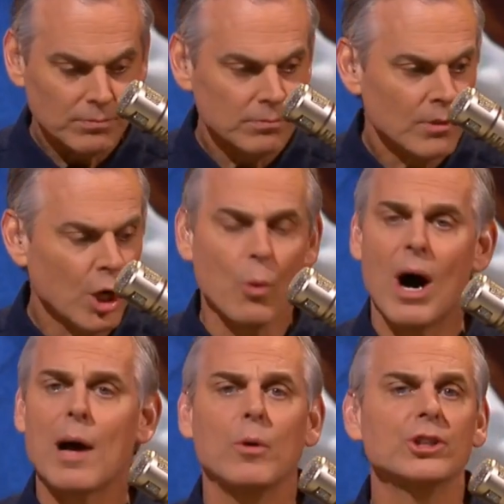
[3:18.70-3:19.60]

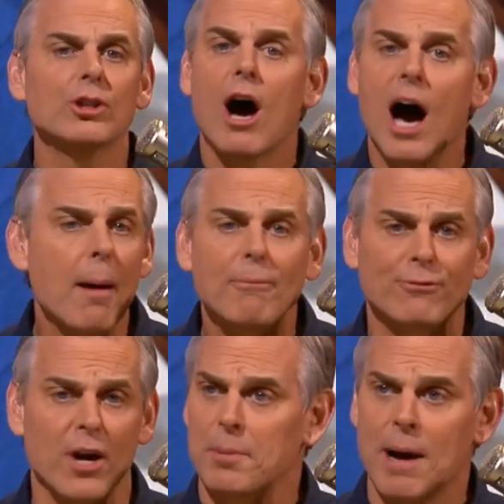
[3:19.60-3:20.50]
Kawhi was
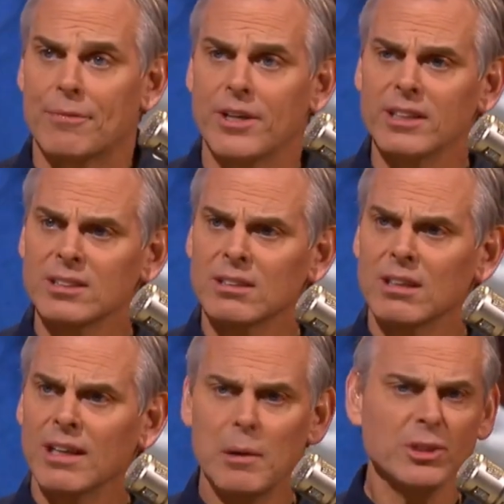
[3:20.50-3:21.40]
upfront about this.
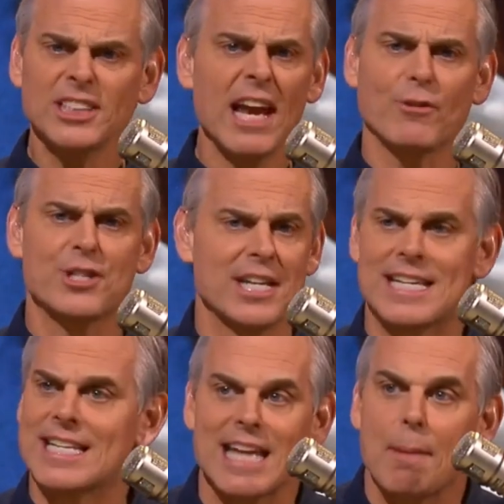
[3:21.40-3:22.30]
It was never
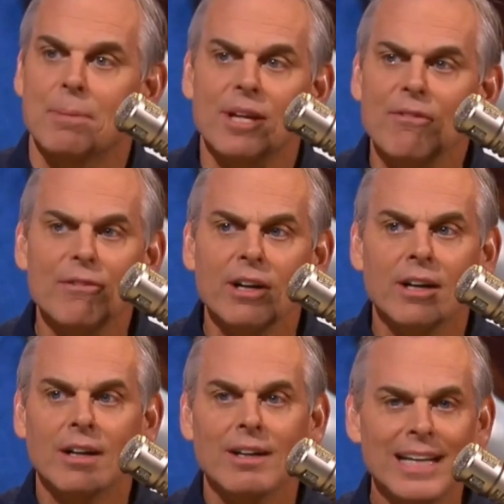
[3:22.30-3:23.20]
deceptive.
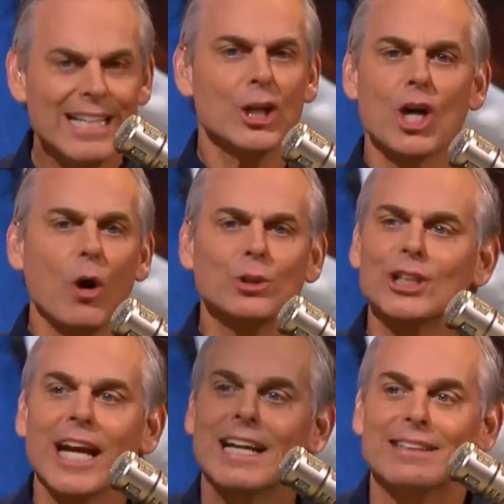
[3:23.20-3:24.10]
He
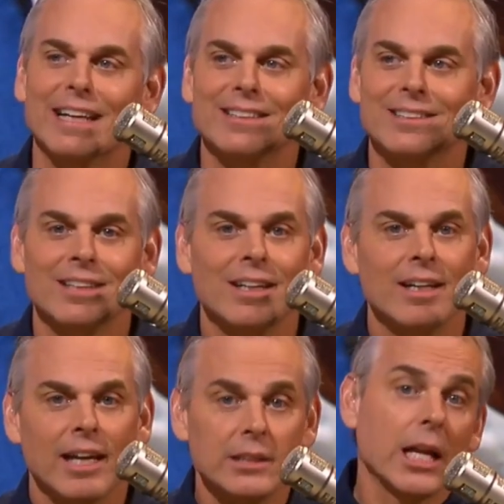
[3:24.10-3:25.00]
negotiated this.
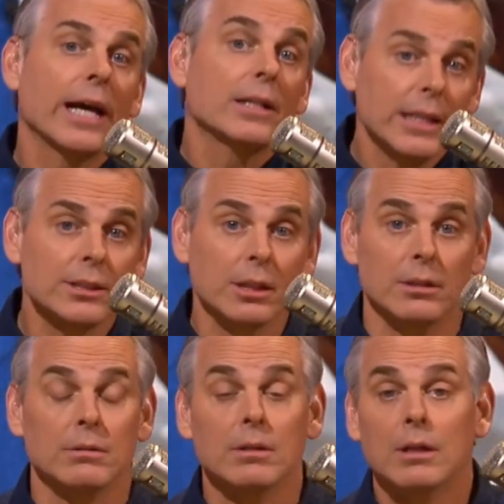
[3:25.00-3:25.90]
He's like,
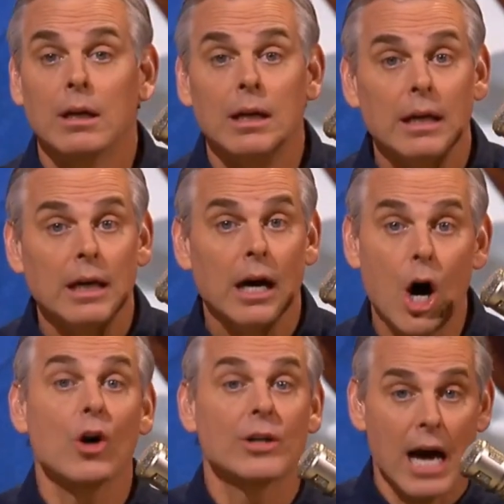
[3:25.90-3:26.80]
listen,
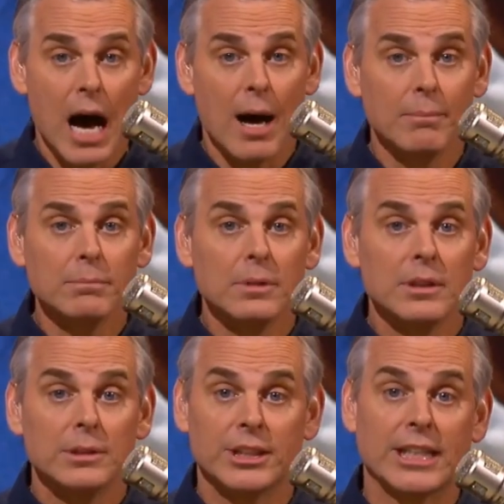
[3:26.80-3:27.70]
I'll come.
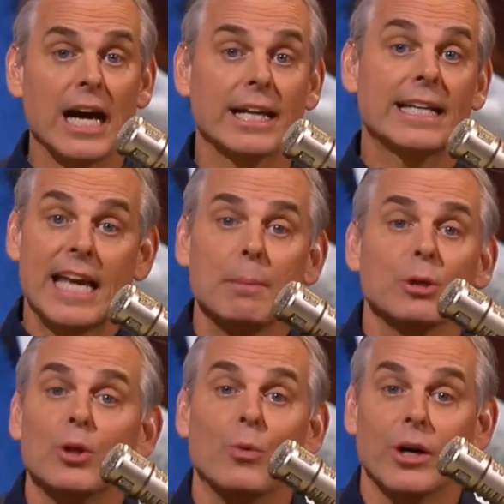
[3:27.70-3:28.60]
You got to keep
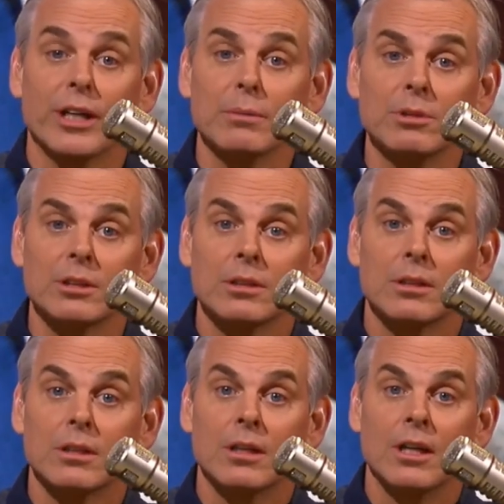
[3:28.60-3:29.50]
Lou Williams.
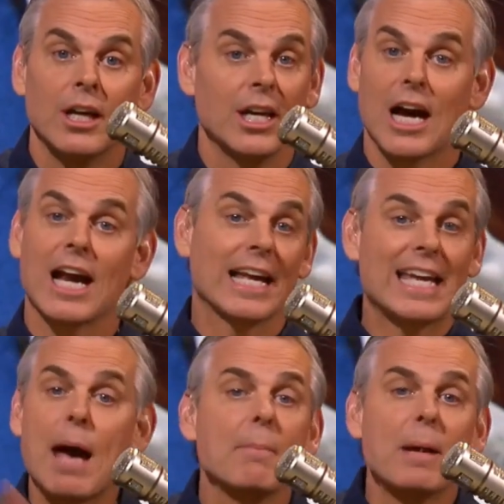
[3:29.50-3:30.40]
You got to
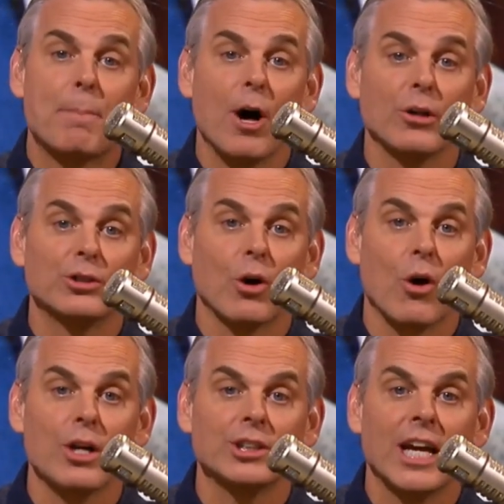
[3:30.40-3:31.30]
get me Paul
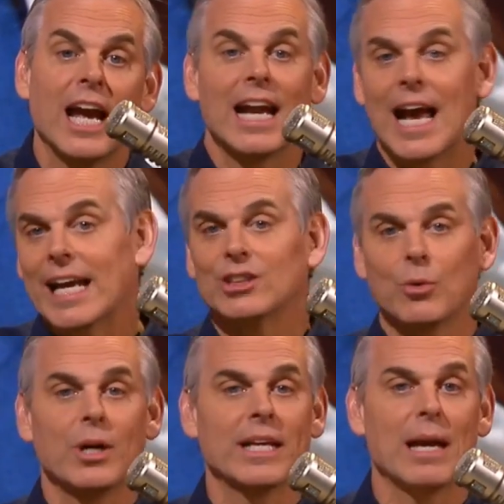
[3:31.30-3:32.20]
George, and I get
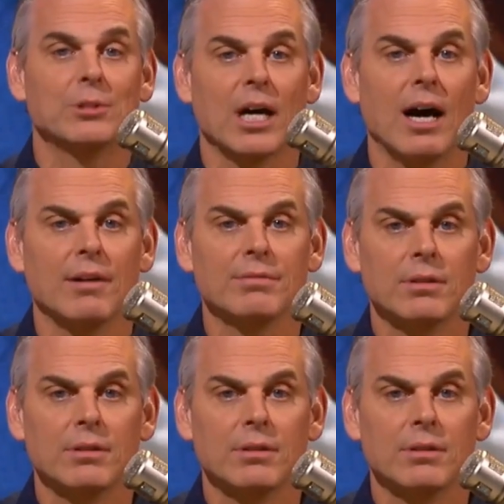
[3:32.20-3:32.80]
20 games off.